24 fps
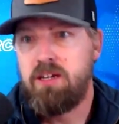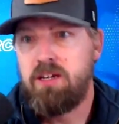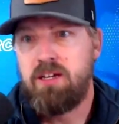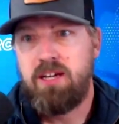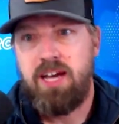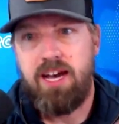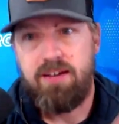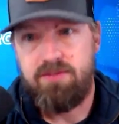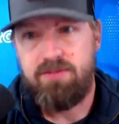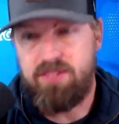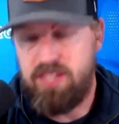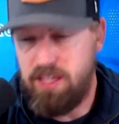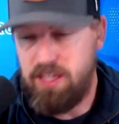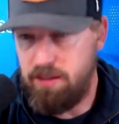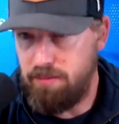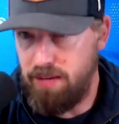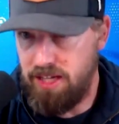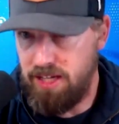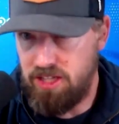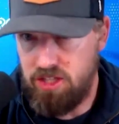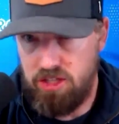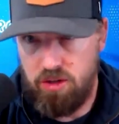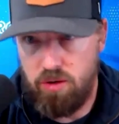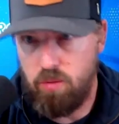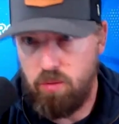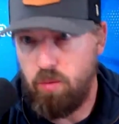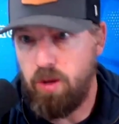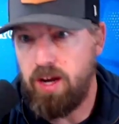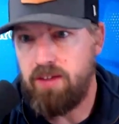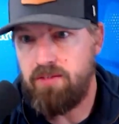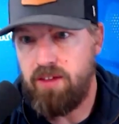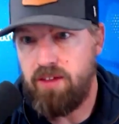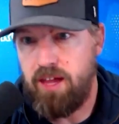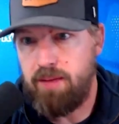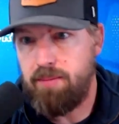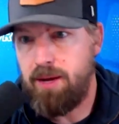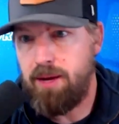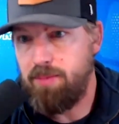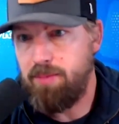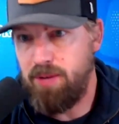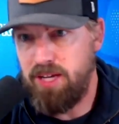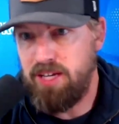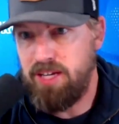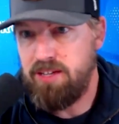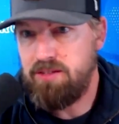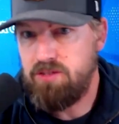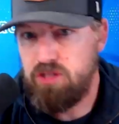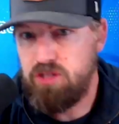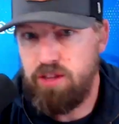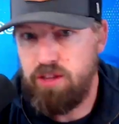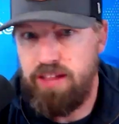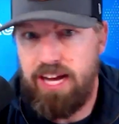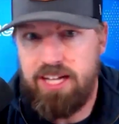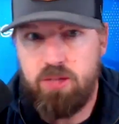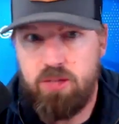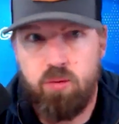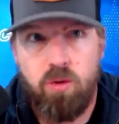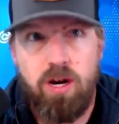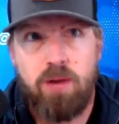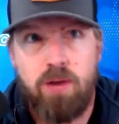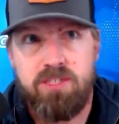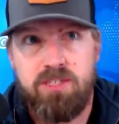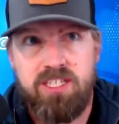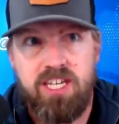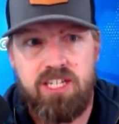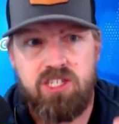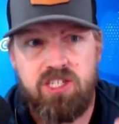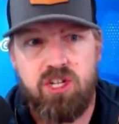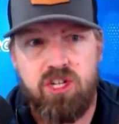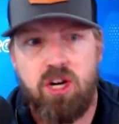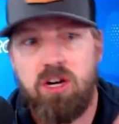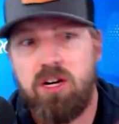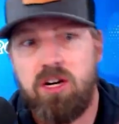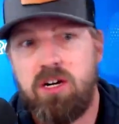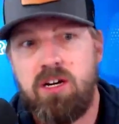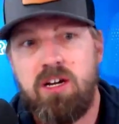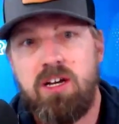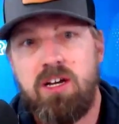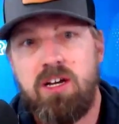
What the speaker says: have teammates do it, whatever that might be. So that's where I would say start.